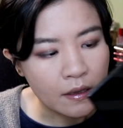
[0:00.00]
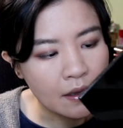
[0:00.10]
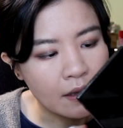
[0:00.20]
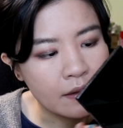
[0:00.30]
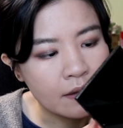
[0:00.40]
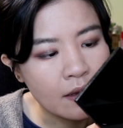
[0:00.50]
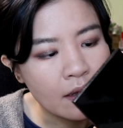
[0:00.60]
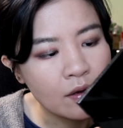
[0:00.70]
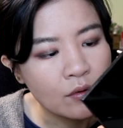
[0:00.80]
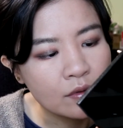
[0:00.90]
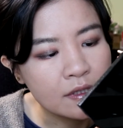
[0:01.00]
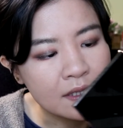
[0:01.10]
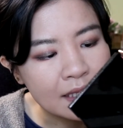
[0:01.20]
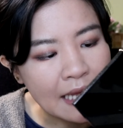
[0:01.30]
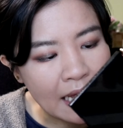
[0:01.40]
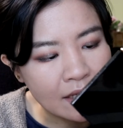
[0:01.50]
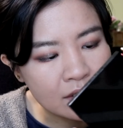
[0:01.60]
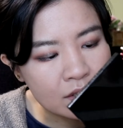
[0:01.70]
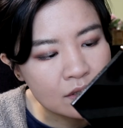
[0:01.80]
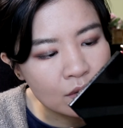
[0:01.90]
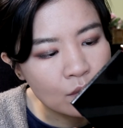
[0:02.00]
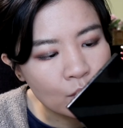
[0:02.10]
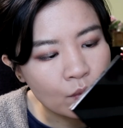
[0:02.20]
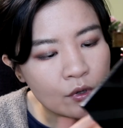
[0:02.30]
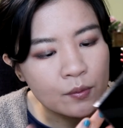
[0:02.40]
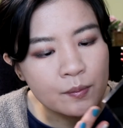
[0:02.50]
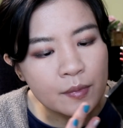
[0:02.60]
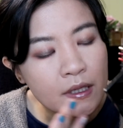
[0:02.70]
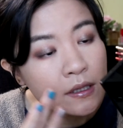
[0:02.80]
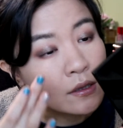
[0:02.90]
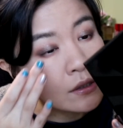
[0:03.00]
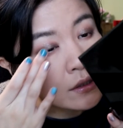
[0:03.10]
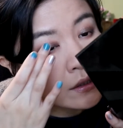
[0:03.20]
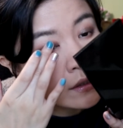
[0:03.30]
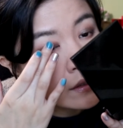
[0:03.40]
And now the last will be the